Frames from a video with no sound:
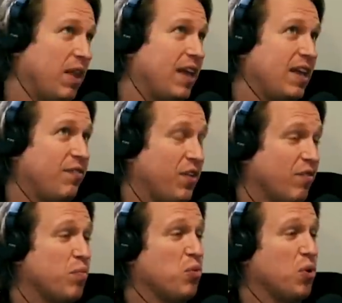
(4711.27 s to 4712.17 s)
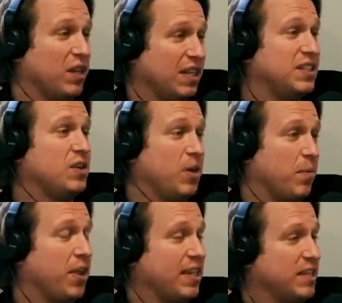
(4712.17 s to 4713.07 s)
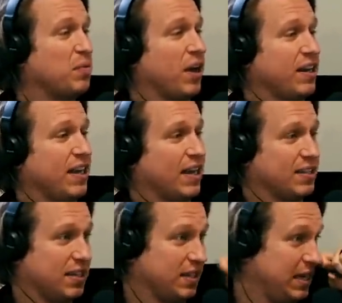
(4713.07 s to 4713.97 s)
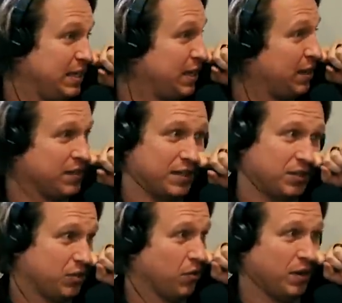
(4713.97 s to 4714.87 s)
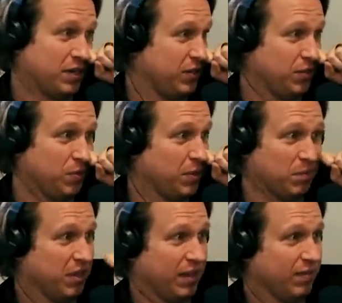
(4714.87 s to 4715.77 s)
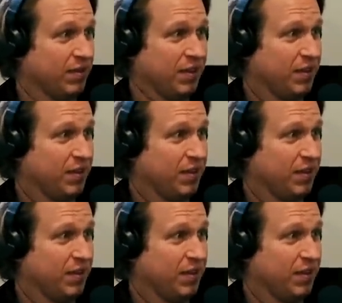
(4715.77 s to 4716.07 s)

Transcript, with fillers: like if you're ever bored, listen to him on this podcast because he tells these stories you wouldn't believe.